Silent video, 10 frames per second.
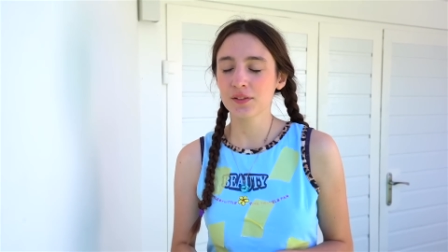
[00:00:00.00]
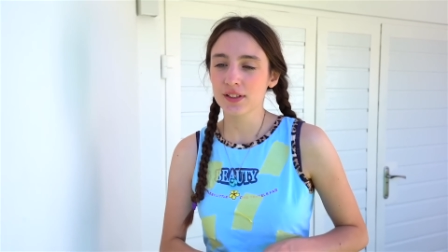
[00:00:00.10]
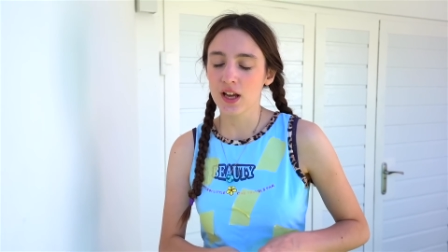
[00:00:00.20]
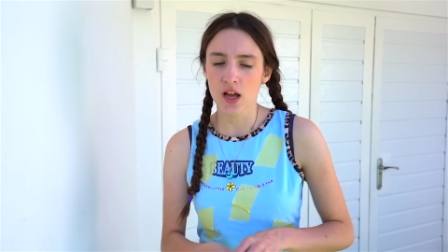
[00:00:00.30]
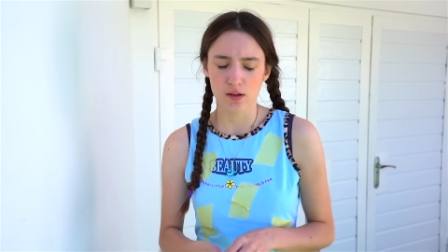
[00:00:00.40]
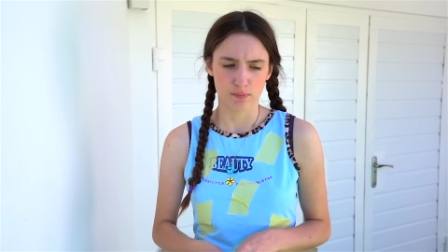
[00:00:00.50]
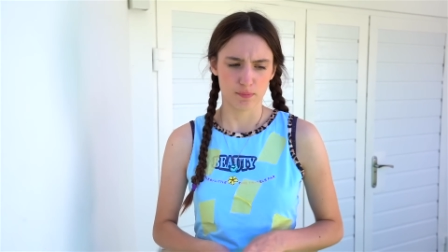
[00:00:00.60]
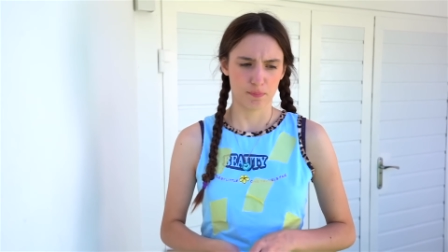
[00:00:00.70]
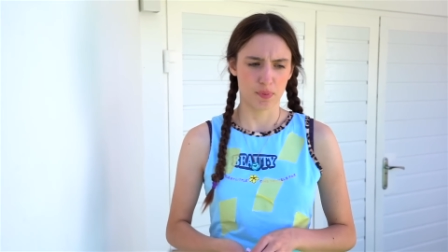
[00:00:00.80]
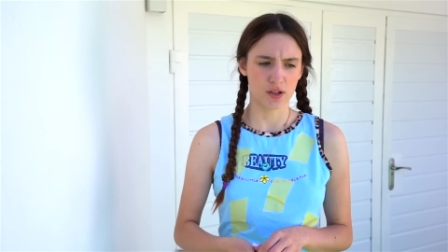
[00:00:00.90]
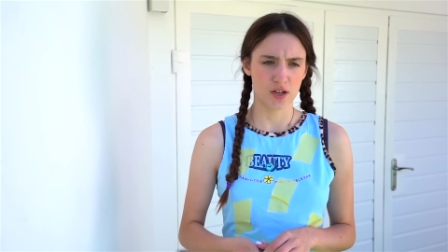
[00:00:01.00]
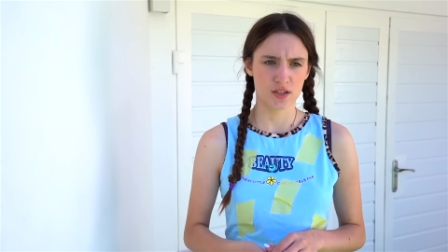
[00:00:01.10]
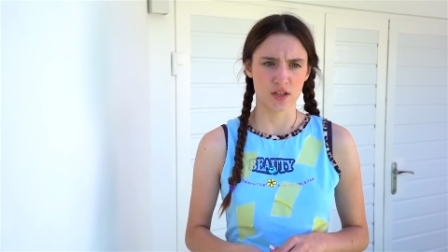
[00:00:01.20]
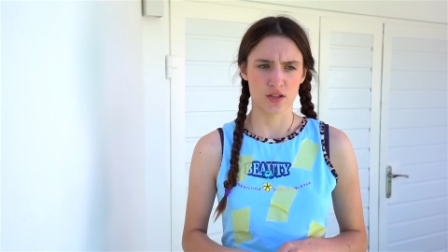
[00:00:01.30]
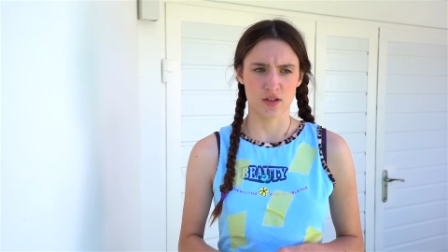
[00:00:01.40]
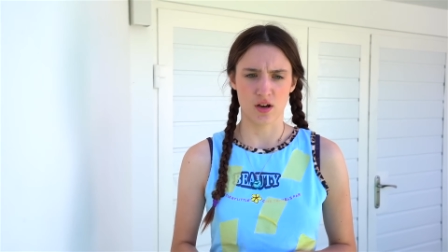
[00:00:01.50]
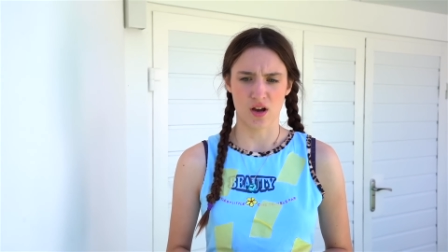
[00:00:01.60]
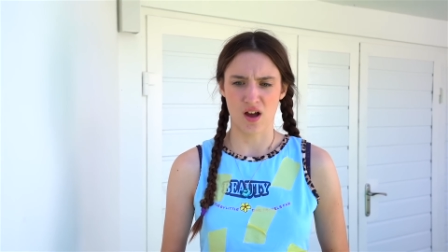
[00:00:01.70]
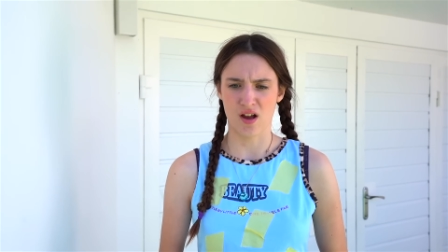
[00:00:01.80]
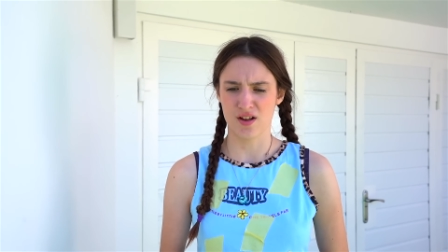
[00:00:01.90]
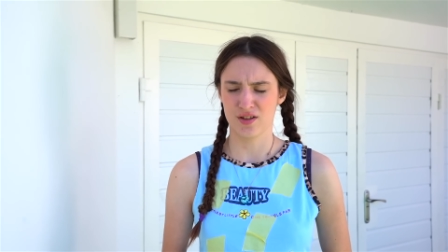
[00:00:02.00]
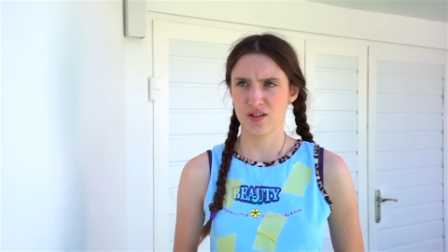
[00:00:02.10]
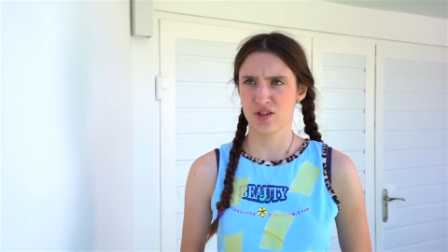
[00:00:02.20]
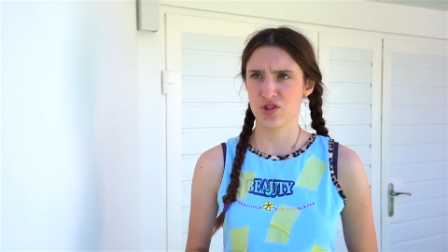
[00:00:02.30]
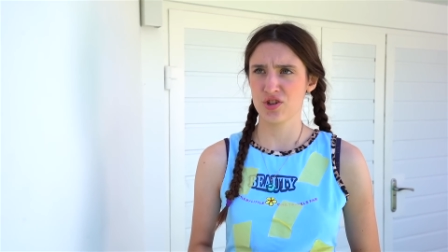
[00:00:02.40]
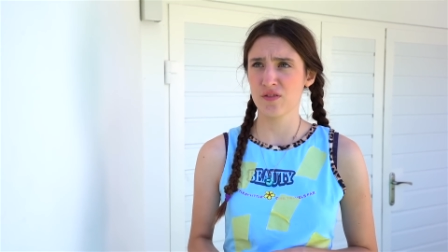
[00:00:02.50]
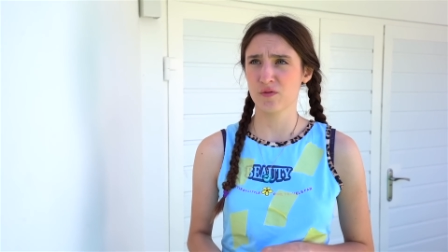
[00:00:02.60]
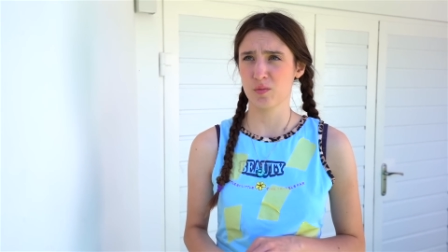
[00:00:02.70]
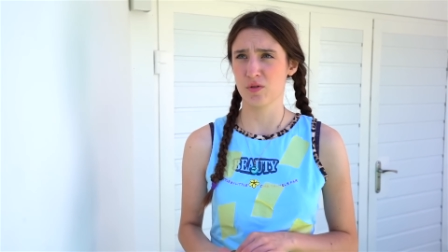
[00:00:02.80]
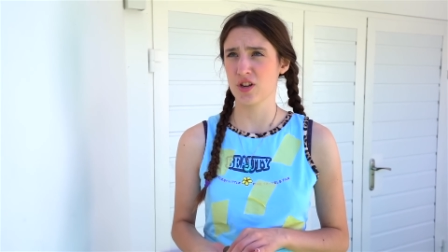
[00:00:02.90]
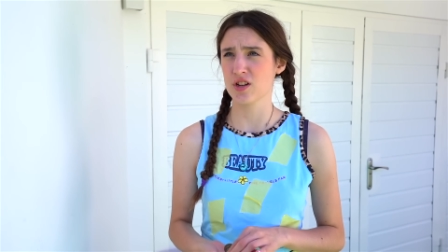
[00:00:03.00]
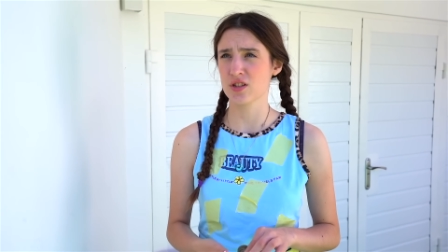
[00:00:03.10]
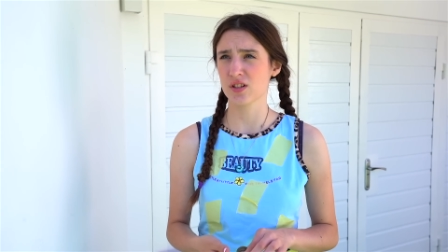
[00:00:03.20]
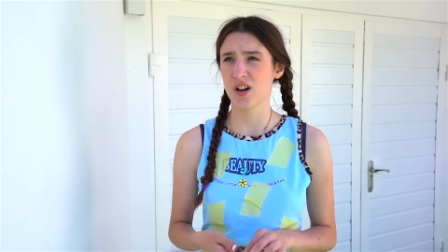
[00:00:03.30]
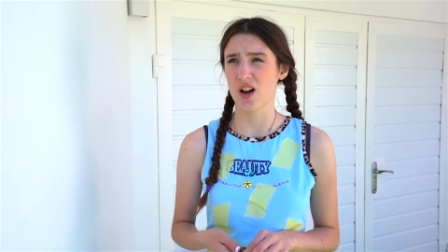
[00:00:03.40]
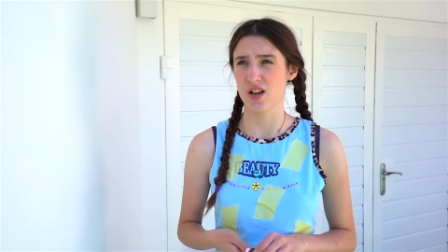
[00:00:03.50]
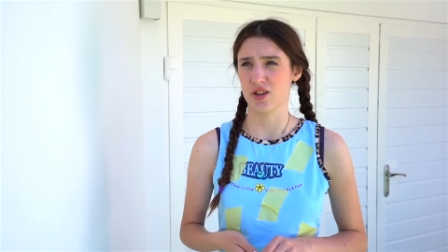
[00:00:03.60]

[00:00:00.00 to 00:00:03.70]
Really? Wait a minute. Why were you looking for